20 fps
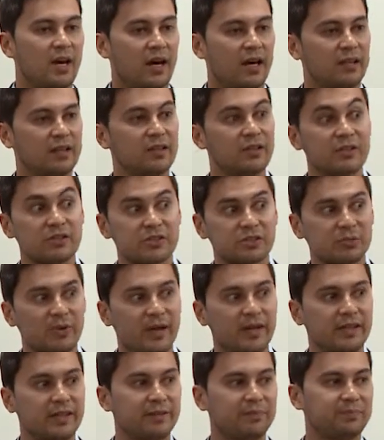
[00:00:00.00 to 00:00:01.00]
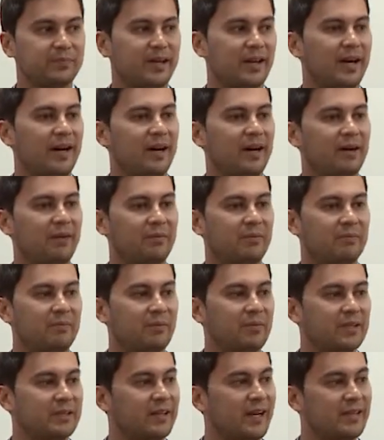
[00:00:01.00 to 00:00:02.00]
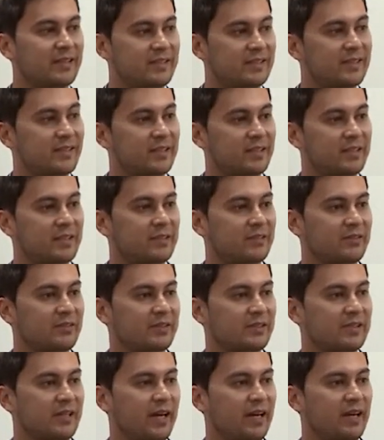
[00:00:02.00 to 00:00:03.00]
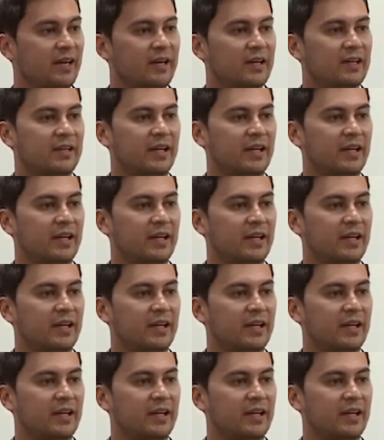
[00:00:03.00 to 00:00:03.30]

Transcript: a little sweaty, but the idea here is that